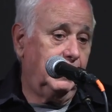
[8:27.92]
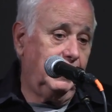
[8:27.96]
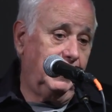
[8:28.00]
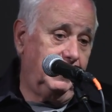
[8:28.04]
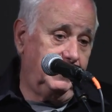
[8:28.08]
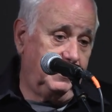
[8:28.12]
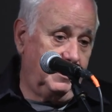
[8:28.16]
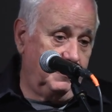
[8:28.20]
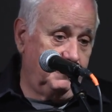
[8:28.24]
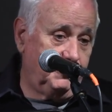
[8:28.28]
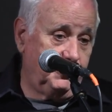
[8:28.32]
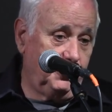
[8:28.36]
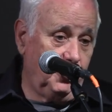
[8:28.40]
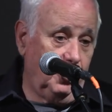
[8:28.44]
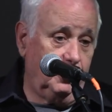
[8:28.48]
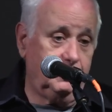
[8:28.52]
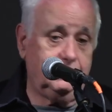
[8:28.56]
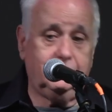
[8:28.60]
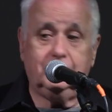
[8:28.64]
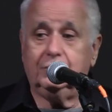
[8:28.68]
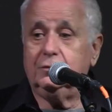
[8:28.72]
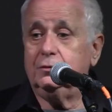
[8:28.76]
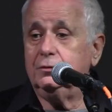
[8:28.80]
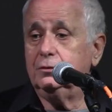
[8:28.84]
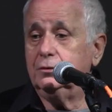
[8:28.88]
and if
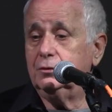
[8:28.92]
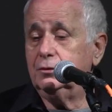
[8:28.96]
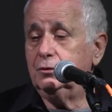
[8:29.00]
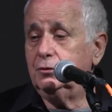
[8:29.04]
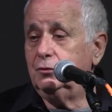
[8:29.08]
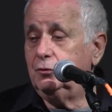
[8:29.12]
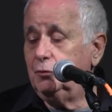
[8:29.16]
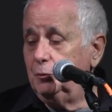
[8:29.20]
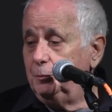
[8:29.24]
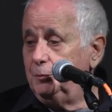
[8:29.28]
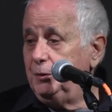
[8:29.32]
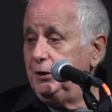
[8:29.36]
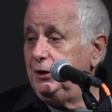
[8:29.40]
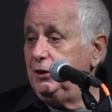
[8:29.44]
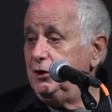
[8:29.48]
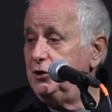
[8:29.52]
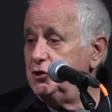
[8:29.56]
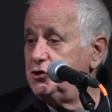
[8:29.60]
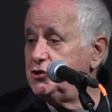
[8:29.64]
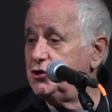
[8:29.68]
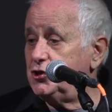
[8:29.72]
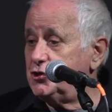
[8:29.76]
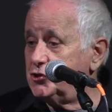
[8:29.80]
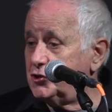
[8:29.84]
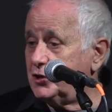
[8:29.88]
not, to be
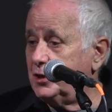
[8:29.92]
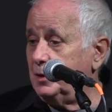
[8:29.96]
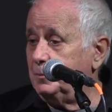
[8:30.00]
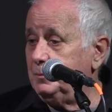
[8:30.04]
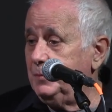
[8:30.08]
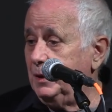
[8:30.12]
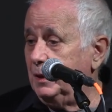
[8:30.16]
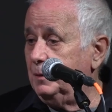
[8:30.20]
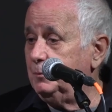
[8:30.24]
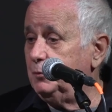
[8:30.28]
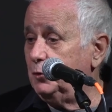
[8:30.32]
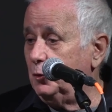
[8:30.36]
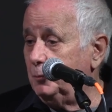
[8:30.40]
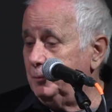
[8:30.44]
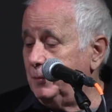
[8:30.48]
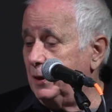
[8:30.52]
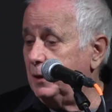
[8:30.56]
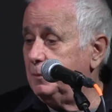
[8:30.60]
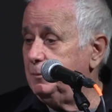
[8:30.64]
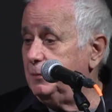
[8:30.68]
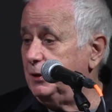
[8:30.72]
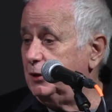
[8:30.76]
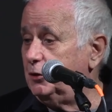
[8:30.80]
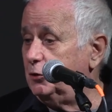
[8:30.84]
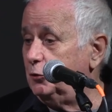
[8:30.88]
shish kebab or
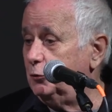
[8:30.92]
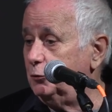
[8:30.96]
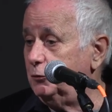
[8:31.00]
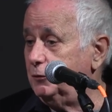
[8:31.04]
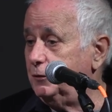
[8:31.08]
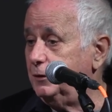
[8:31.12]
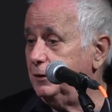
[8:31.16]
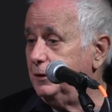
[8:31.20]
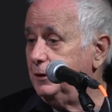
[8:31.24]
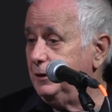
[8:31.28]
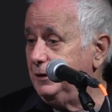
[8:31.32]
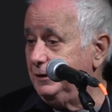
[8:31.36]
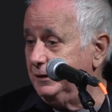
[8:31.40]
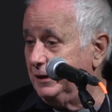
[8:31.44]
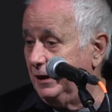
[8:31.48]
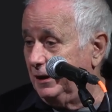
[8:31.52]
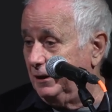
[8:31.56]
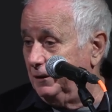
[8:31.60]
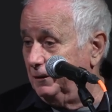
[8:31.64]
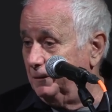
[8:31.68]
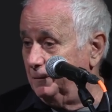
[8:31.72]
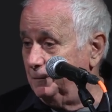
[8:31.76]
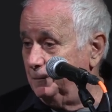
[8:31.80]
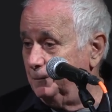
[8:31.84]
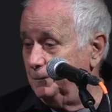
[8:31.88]
barbecued in
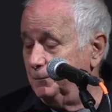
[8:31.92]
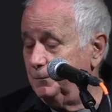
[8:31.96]
hell.